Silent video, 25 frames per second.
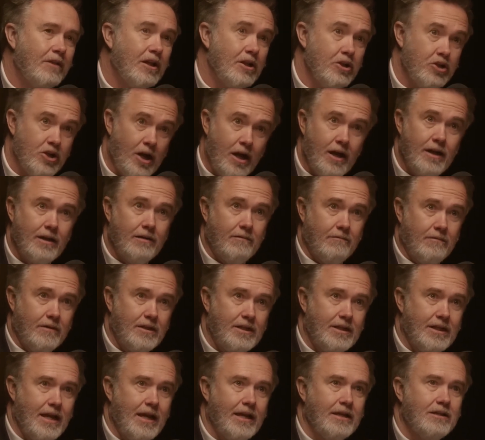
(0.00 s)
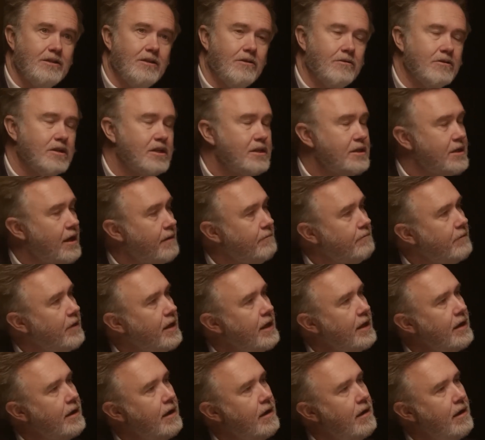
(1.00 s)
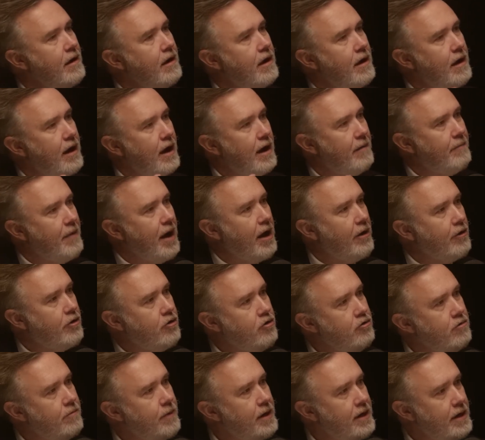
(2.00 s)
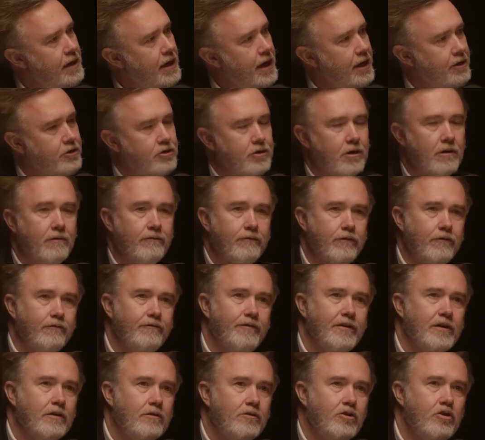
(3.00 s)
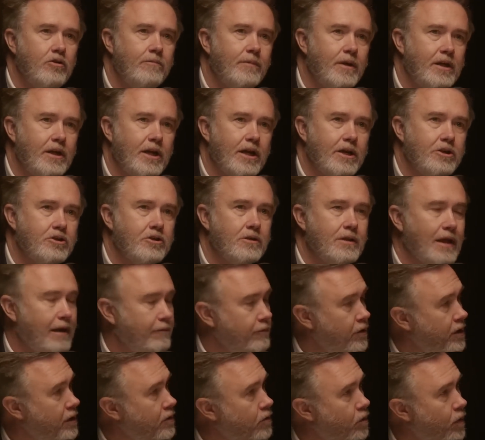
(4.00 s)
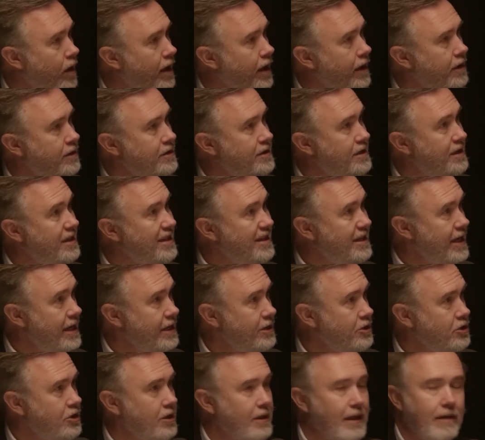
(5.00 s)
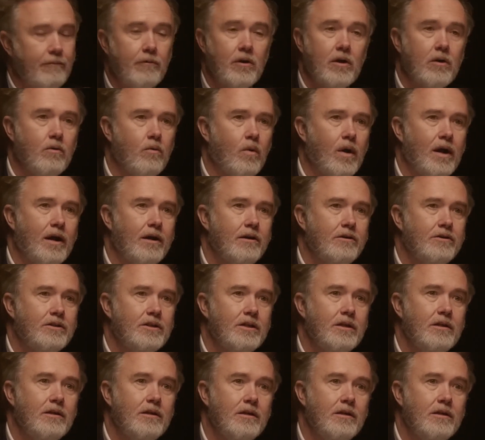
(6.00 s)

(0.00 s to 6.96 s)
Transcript: John says there's something about human nature, a fulfilled human nature that requires tension, that requires